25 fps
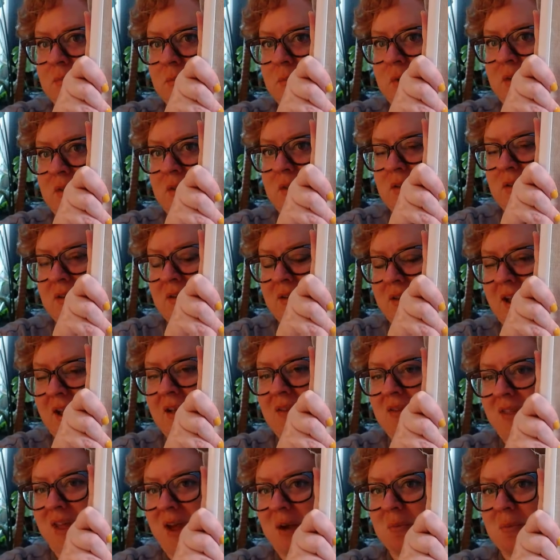And then, yeah,
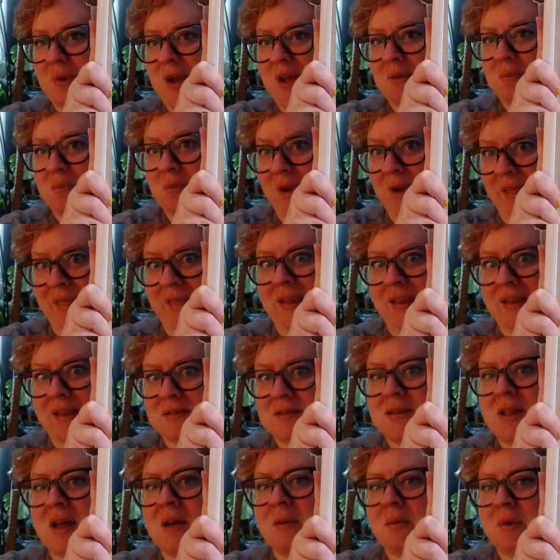that red really
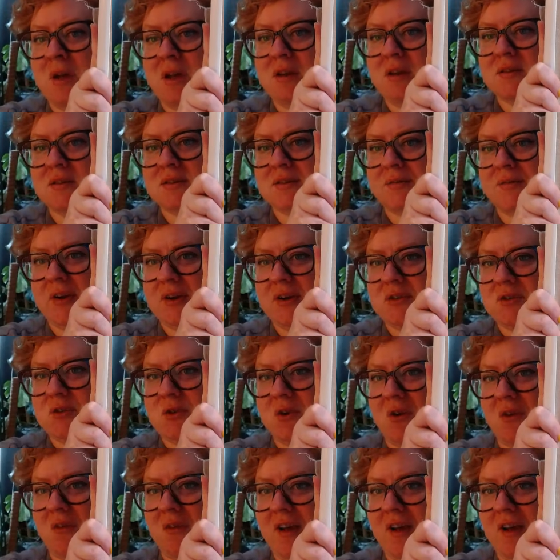is that red. It's a very
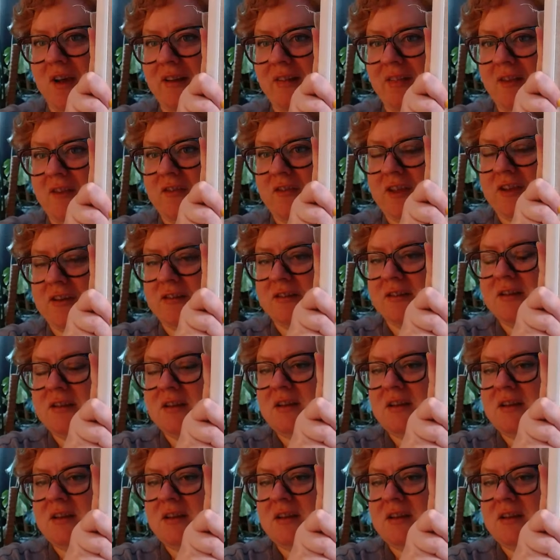strong red. I love it.